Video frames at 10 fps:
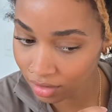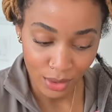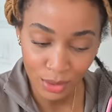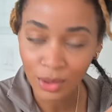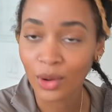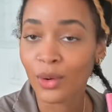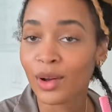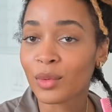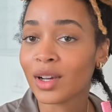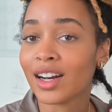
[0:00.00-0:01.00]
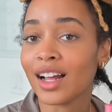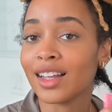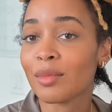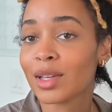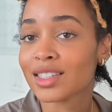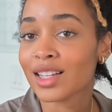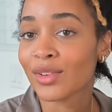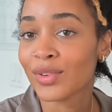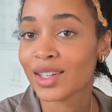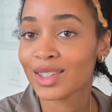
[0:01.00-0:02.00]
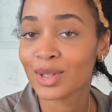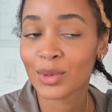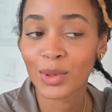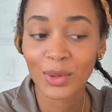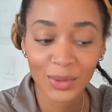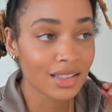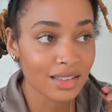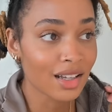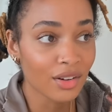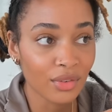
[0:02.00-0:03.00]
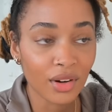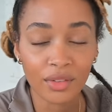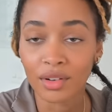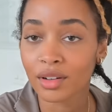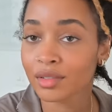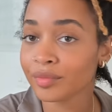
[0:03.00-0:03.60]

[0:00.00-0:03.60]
Oh Lord, what did I get myself into? This is taking forever.